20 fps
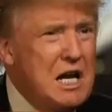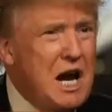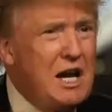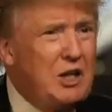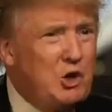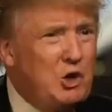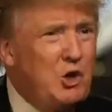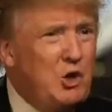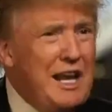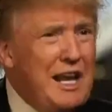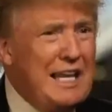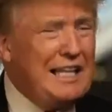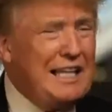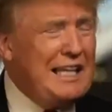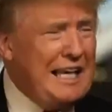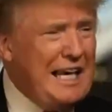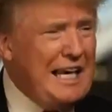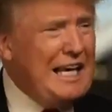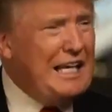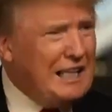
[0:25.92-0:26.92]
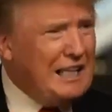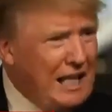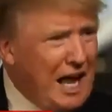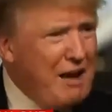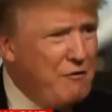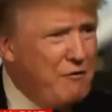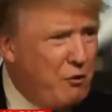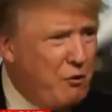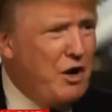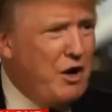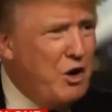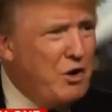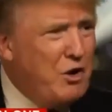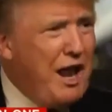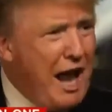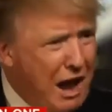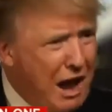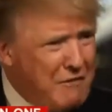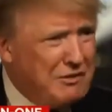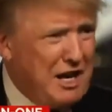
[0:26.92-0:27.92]
I try and lead a life where I don't
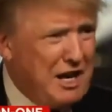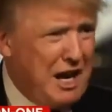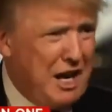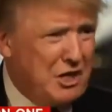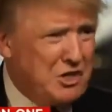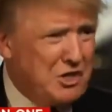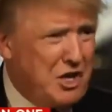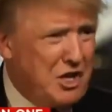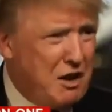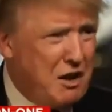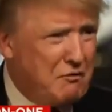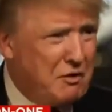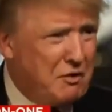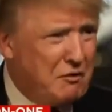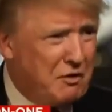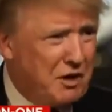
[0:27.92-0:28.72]
have to ask God for